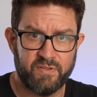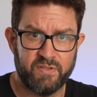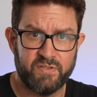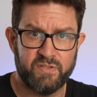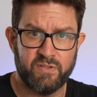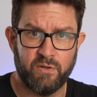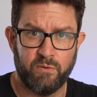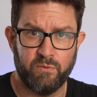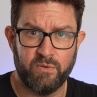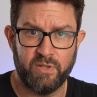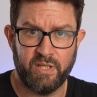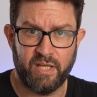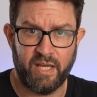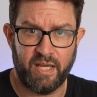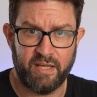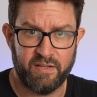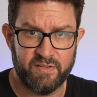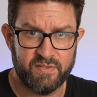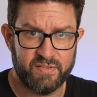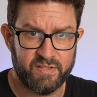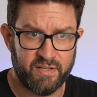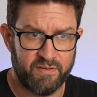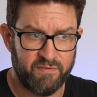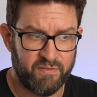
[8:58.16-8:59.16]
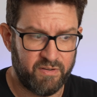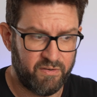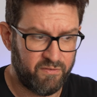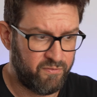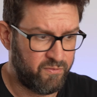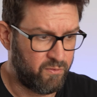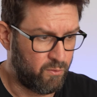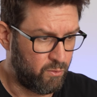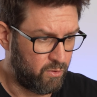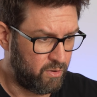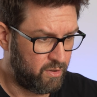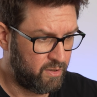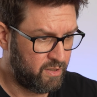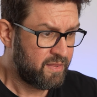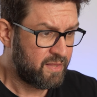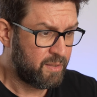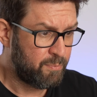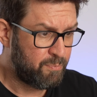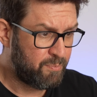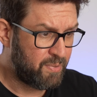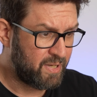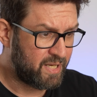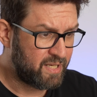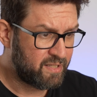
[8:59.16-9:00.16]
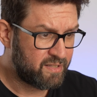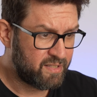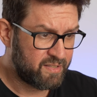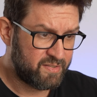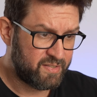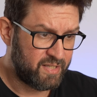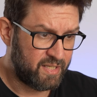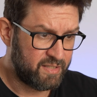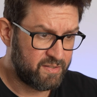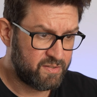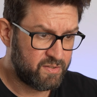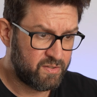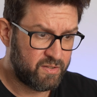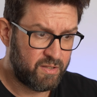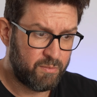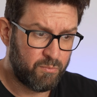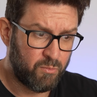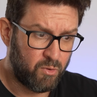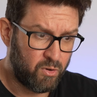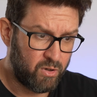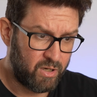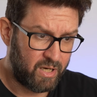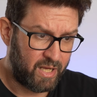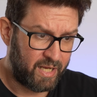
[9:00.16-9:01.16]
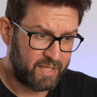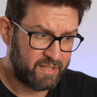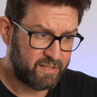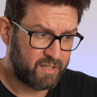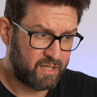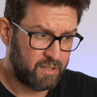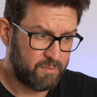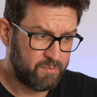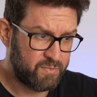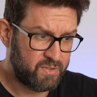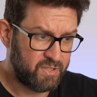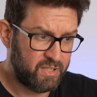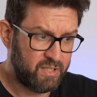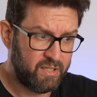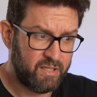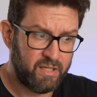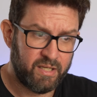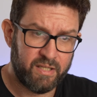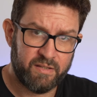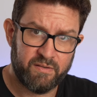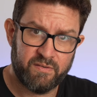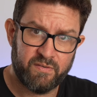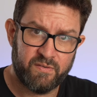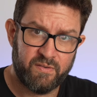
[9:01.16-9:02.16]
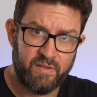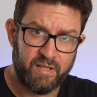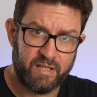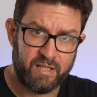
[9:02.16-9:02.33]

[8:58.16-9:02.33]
Sony A7IV. The bigger the sensor, the more light comes in and the